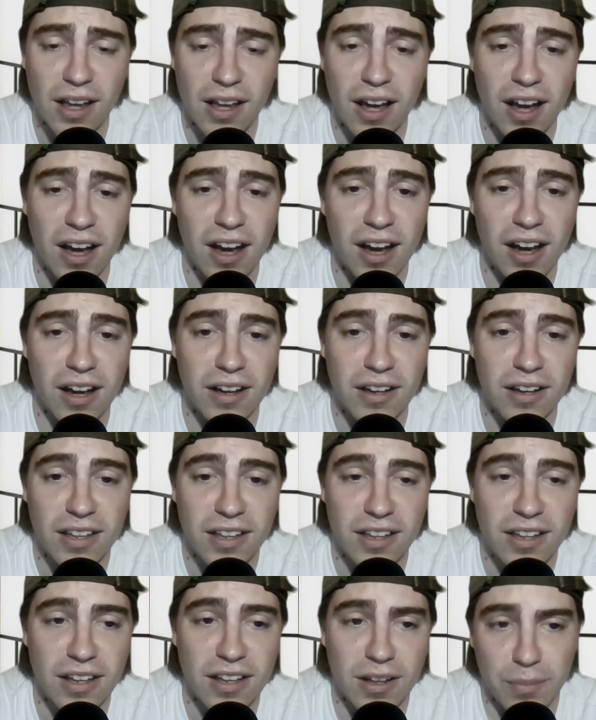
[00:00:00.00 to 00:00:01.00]

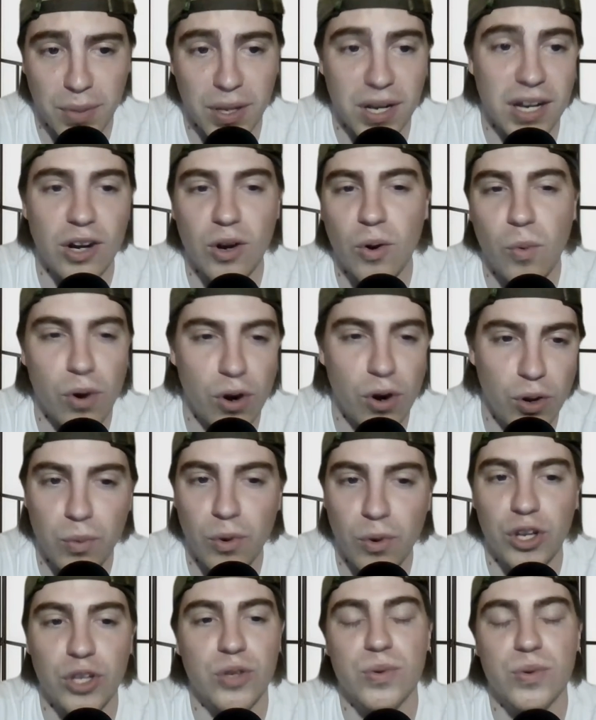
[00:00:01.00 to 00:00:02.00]
But in a world
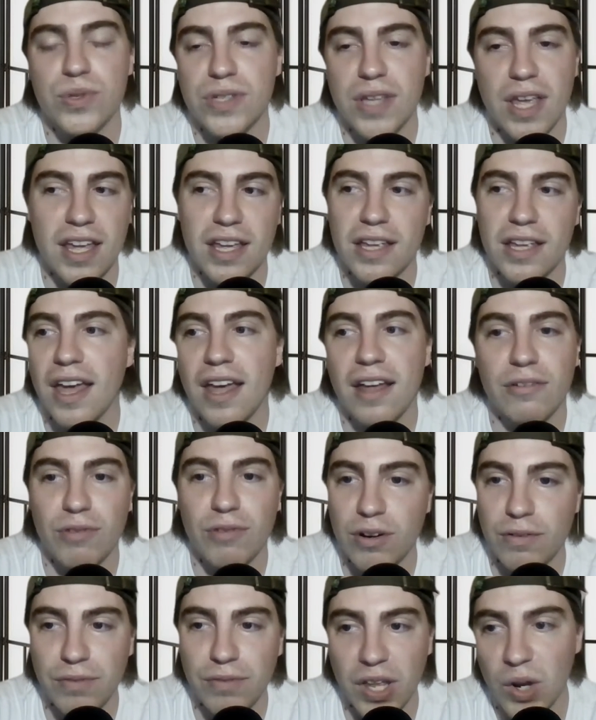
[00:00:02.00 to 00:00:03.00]
where you say get
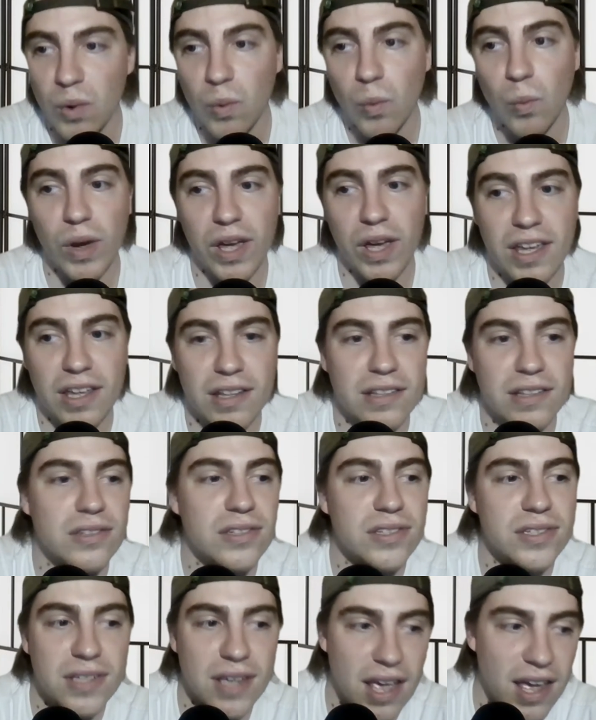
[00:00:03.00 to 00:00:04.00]
rid of like
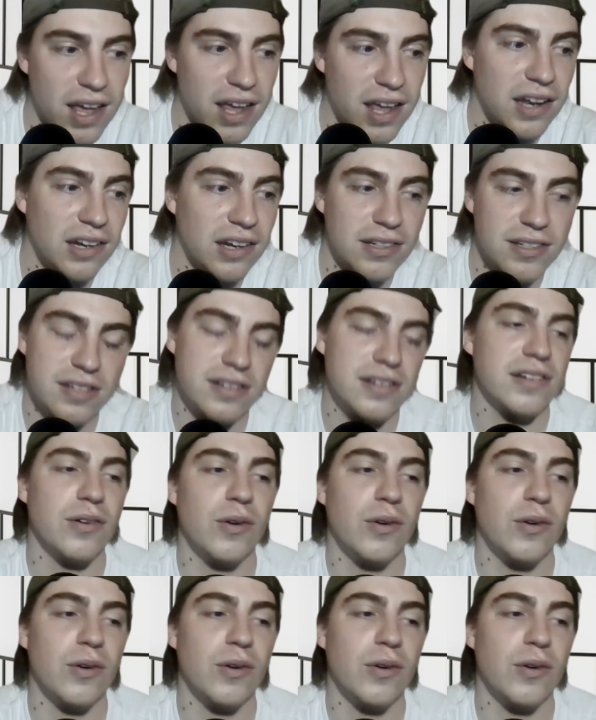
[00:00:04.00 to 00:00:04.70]
Wiggins and